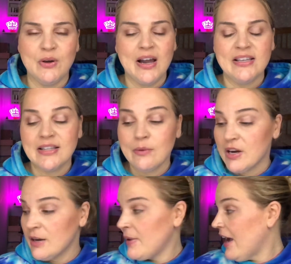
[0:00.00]
you guys. Then we're
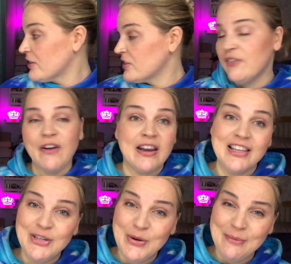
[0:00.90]
gonna be actually
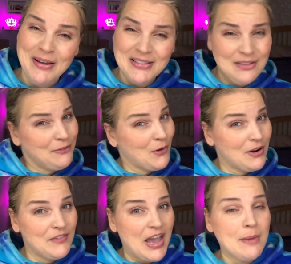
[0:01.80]
finally doing my
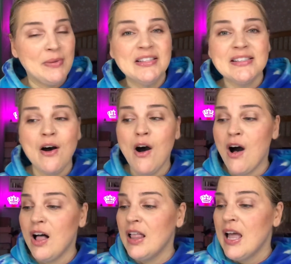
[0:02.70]
Sephora VIB sale
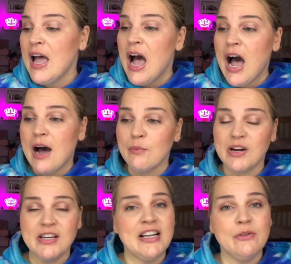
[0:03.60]
haul. We're
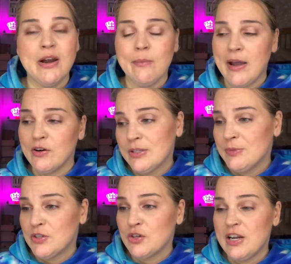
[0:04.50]
gonna decorate my
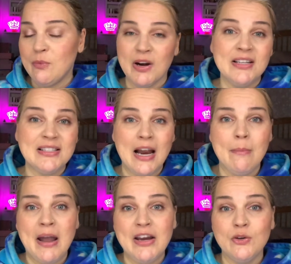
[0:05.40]
Christmas tree. We're gonna set up
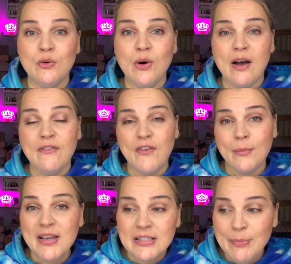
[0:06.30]
my new
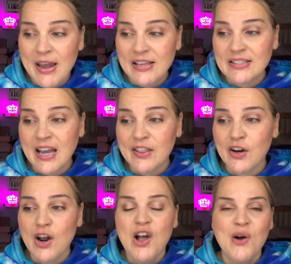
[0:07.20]
filming space
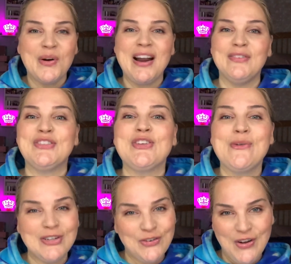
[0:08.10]
together. We're gonna have so
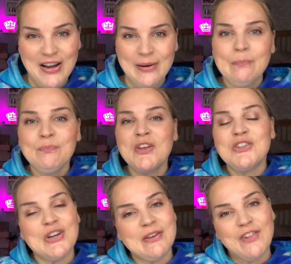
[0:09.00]
much fun
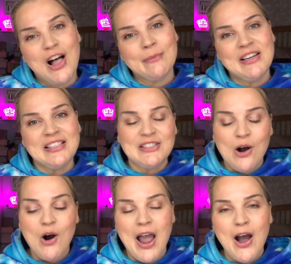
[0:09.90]
during Vlogmas,
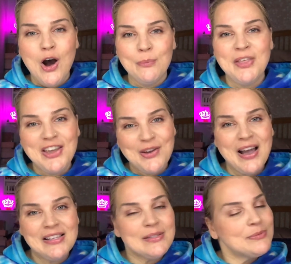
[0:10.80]
so I hope that you
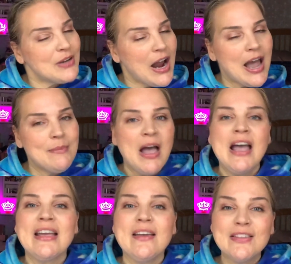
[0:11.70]
guys subscribe.
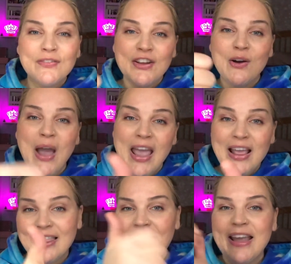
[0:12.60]
Give this video a
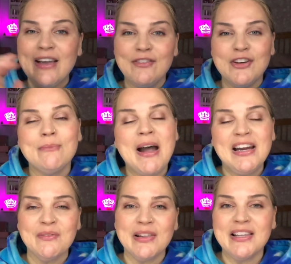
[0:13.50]
like if you don't
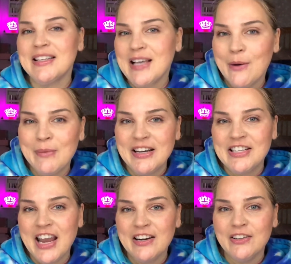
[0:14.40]
mind. It really does help my
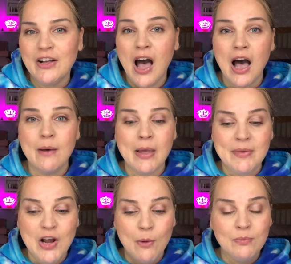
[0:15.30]
channel. Let
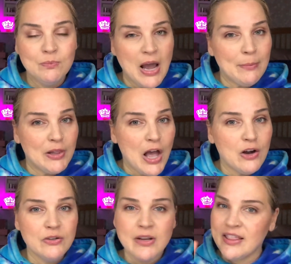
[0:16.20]
me know down
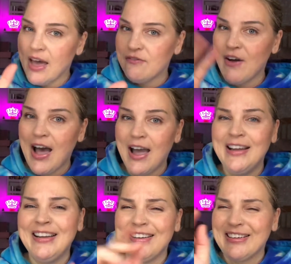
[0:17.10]
below to hit that 5.
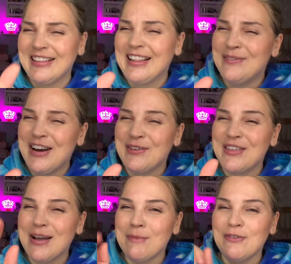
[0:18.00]
Let me know
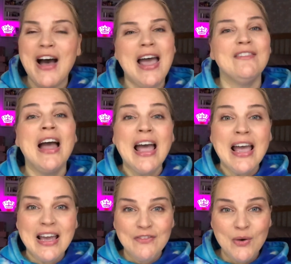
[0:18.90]
the number
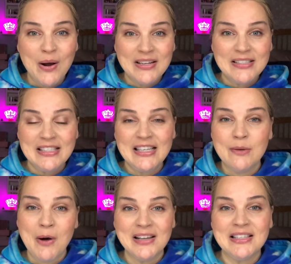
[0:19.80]
5 if you want to see the
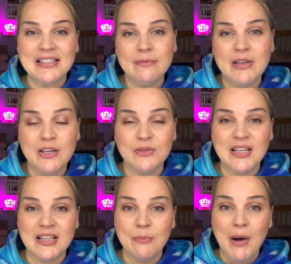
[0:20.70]
process of me
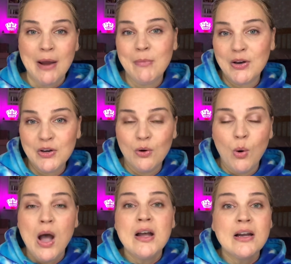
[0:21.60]
using the Brad
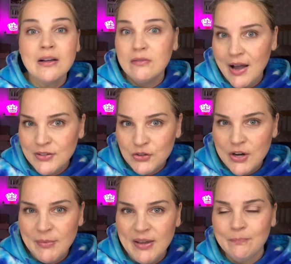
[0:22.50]
Mondo gloss
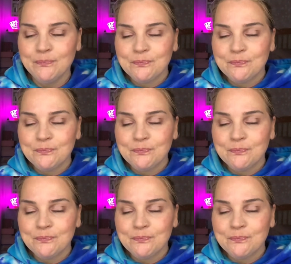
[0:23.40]
treatment,